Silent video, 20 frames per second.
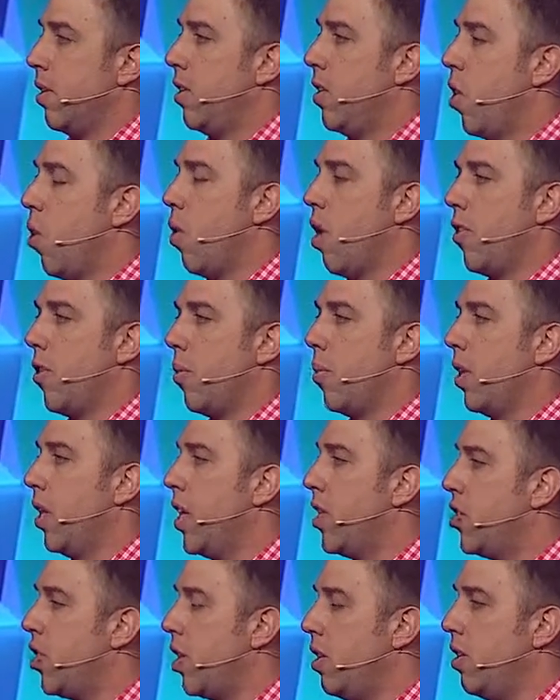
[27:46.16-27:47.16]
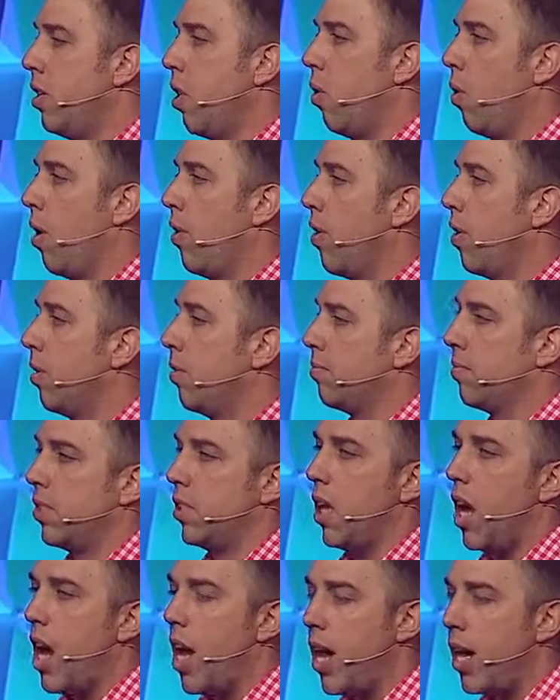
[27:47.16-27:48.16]
No other religion, no other
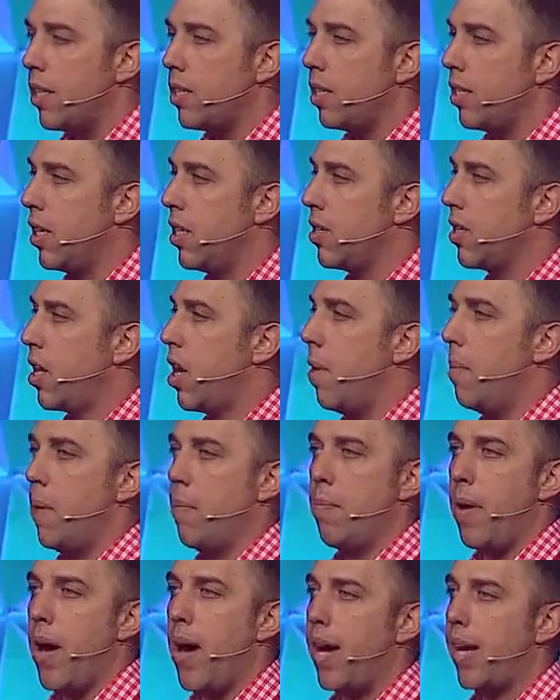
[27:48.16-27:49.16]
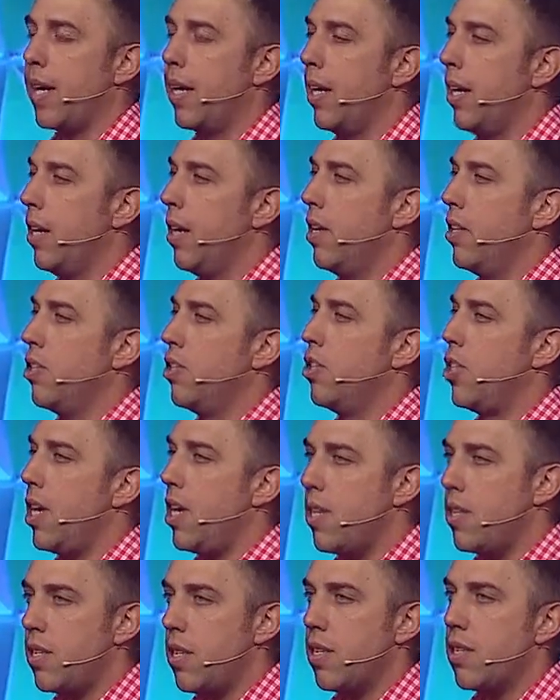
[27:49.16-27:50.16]
God is coming back.
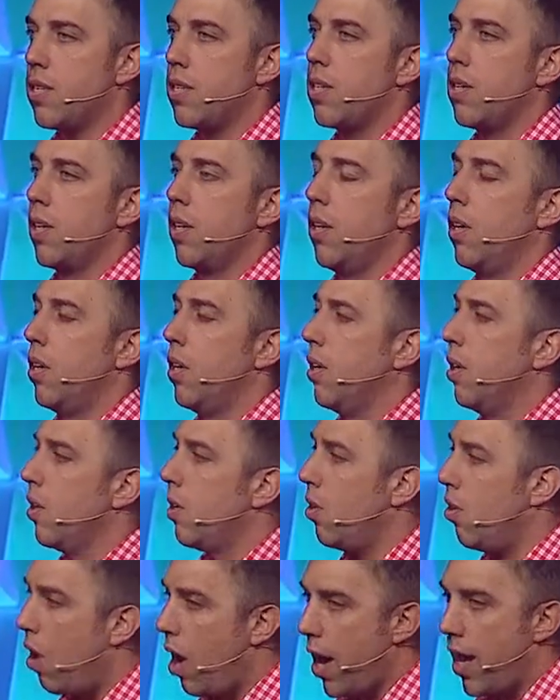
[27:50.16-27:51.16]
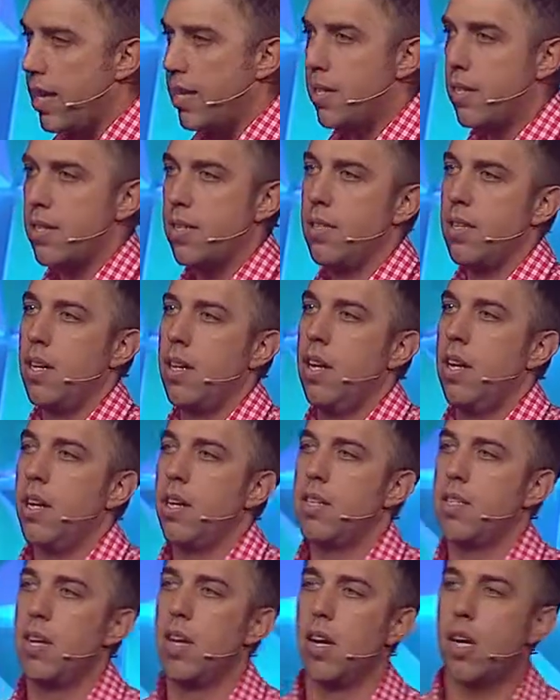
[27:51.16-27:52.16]
Jesus Christ
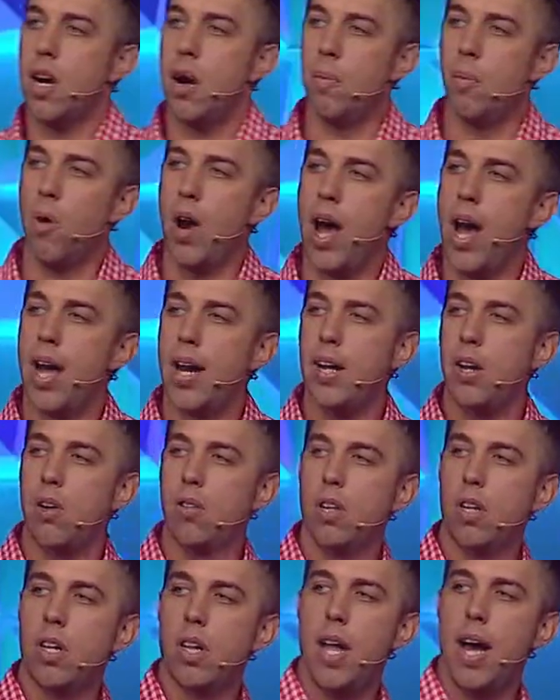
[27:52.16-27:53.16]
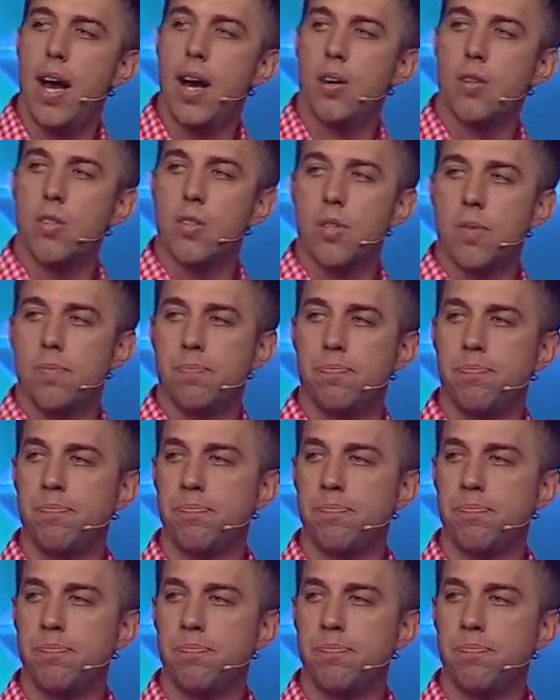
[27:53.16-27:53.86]
is going to come riding on the clouds.